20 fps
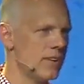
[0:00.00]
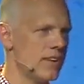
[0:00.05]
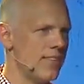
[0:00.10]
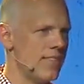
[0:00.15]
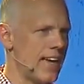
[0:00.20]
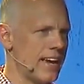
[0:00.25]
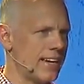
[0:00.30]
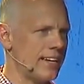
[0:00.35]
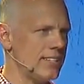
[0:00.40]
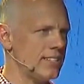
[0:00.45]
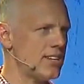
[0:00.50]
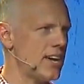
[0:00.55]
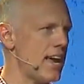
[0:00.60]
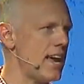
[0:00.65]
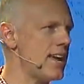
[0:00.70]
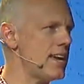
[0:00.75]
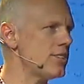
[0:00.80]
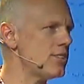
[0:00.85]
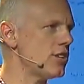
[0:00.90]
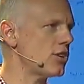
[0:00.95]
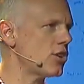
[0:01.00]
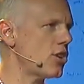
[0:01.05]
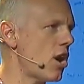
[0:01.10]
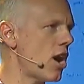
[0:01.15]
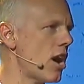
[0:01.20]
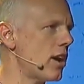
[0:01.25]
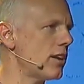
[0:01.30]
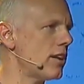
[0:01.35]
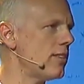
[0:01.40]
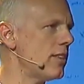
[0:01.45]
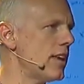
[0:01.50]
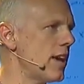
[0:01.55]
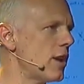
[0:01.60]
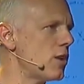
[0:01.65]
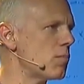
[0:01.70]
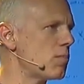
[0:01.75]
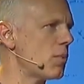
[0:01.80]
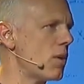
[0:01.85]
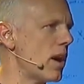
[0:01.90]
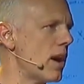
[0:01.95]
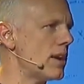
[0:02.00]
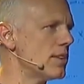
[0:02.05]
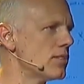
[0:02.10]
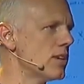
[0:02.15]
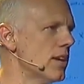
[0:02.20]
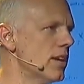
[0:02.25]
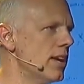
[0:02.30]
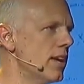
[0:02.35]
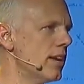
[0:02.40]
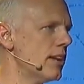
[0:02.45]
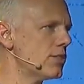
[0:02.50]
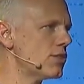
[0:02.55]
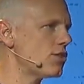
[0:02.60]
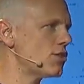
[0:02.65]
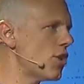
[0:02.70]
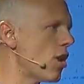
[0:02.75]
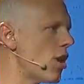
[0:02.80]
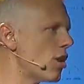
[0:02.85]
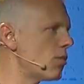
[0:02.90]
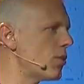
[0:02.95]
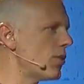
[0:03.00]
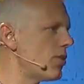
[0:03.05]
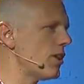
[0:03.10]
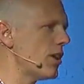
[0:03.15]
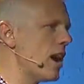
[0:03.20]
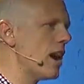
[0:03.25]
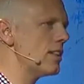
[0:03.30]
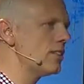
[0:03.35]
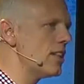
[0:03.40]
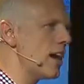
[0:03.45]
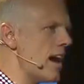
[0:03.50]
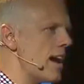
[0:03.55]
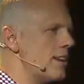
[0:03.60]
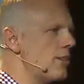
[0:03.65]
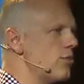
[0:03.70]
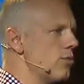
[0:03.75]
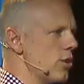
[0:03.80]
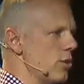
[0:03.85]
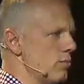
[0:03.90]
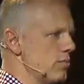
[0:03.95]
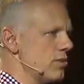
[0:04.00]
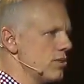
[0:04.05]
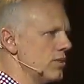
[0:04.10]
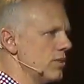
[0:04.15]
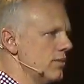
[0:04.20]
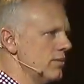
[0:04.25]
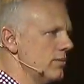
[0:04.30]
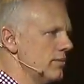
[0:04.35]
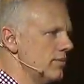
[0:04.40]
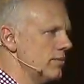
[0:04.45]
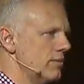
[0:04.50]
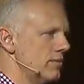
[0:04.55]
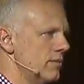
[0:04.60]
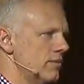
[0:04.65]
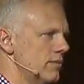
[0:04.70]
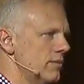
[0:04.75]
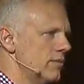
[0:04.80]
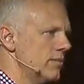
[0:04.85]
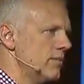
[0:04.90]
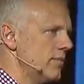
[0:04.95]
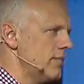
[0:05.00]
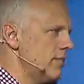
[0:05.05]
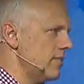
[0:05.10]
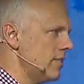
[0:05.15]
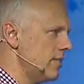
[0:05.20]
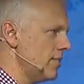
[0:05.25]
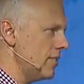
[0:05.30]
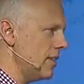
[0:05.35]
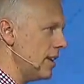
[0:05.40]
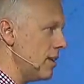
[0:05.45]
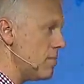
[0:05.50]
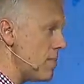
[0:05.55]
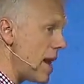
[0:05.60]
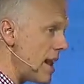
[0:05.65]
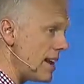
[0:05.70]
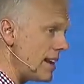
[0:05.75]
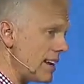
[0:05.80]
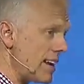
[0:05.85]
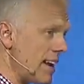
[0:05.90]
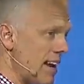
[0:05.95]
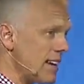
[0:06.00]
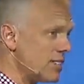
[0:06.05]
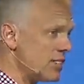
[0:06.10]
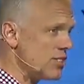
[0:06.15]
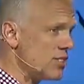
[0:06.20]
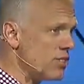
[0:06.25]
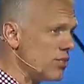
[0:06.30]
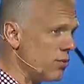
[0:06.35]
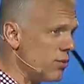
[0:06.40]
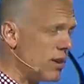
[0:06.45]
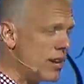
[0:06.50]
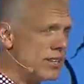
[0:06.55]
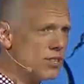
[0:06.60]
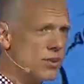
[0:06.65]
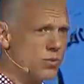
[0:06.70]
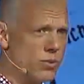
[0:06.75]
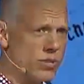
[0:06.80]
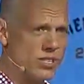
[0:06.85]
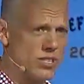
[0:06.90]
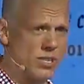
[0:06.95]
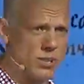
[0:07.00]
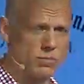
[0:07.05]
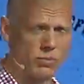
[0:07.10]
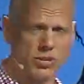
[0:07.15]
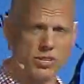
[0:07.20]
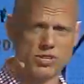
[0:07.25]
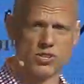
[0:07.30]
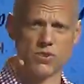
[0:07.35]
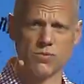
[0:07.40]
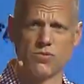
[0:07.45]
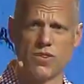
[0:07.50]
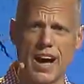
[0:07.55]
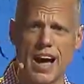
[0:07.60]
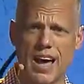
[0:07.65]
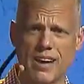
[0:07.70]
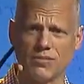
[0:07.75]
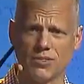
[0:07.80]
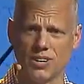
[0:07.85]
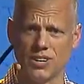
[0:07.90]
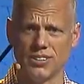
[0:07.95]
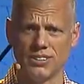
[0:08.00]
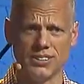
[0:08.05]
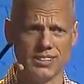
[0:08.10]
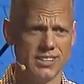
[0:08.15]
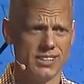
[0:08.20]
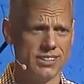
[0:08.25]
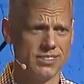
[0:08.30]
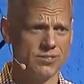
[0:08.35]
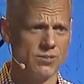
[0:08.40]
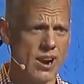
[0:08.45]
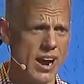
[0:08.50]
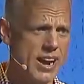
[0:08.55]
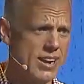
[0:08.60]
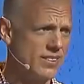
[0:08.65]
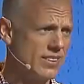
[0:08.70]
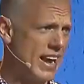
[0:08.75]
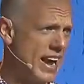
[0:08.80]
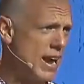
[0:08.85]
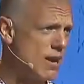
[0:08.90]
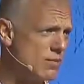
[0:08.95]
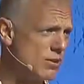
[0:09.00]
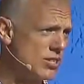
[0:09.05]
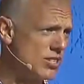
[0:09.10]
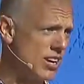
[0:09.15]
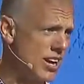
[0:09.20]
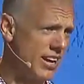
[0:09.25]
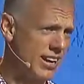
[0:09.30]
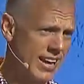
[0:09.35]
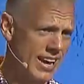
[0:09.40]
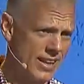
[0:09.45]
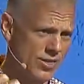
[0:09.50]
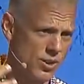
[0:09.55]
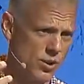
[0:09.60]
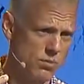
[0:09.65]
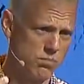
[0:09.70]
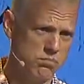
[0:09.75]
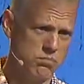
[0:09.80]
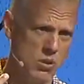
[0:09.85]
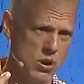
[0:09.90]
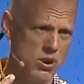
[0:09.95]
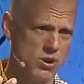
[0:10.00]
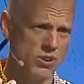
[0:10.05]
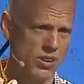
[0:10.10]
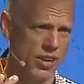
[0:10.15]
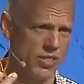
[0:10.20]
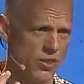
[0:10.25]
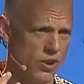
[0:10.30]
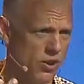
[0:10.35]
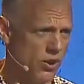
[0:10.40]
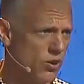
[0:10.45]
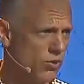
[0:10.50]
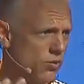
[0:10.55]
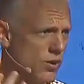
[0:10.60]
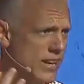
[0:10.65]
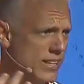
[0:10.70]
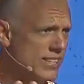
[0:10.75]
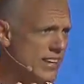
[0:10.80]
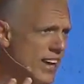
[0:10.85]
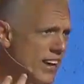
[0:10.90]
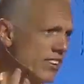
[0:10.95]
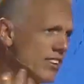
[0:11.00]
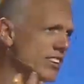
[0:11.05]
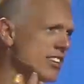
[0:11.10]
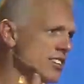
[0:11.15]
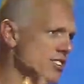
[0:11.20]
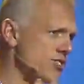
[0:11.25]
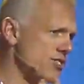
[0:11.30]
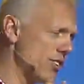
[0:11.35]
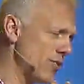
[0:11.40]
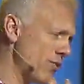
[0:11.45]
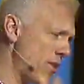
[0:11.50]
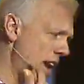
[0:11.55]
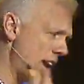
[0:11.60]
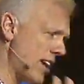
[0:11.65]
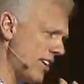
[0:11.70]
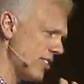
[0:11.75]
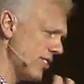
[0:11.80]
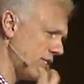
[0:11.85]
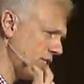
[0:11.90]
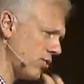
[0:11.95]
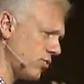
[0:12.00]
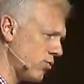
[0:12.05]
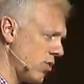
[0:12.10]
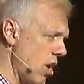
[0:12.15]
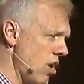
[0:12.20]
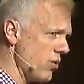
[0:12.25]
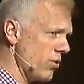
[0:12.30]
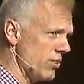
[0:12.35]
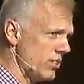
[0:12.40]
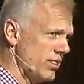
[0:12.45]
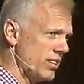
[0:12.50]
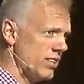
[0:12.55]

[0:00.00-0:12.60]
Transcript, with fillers: And that contagion caught in the enterprise, and it started with the online groups. And in many cases, the reason was simply survival, right? Amazon had their boot on the whole retail industry, right on the throat.